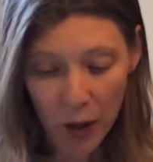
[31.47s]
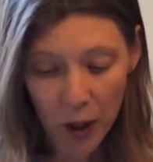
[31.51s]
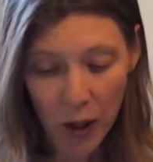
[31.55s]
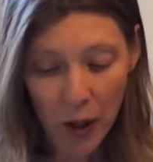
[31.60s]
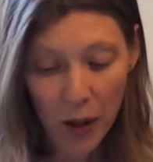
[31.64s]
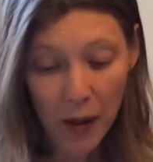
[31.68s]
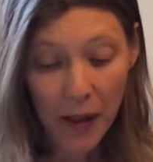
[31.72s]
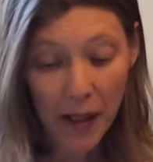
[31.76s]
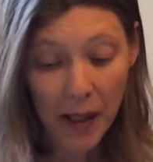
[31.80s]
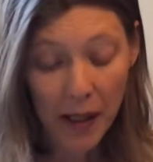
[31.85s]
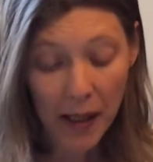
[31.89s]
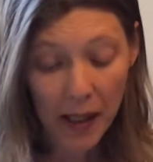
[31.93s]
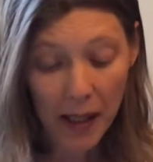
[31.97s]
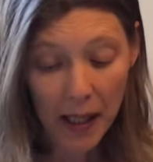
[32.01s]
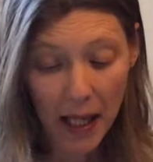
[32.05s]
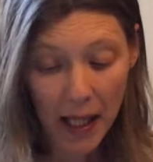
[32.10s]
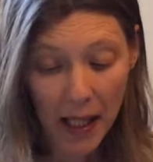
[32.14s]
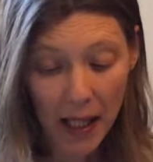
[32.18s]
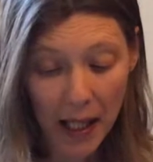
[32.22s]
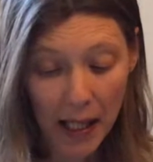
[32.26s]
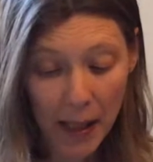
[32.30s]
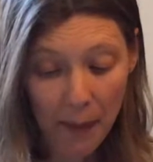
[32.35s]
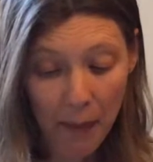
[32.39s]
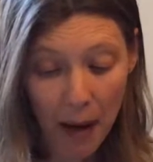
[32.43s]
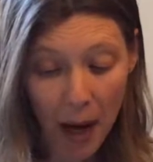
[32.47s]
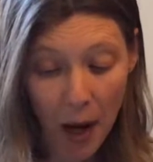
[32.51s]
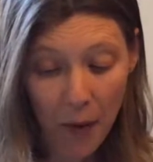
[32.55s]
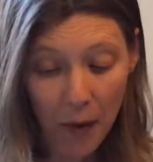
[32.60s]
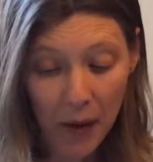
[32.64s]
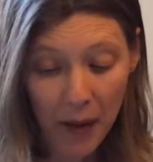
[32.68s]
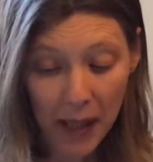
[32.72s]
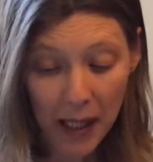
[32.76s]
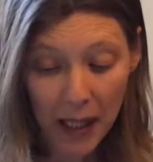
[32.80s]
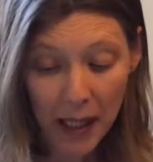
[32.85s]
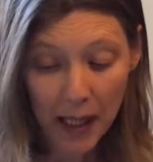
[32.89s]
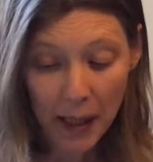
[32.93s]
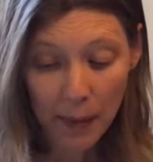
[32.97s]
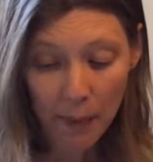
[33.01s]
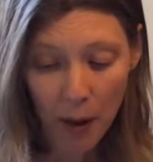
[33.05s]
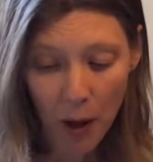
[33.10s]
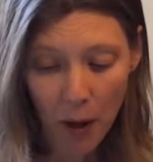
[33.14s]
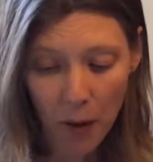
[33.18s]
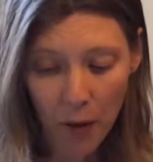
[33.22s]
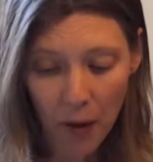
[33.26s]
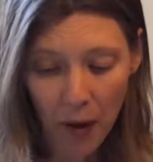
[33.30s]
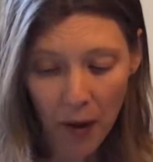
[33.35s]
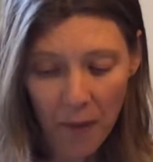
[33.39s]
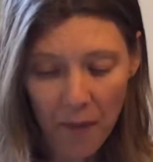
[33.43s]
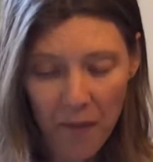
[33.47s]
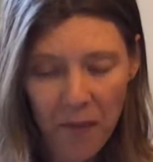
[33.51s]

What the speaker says: uselessly in his mouth as he spoke,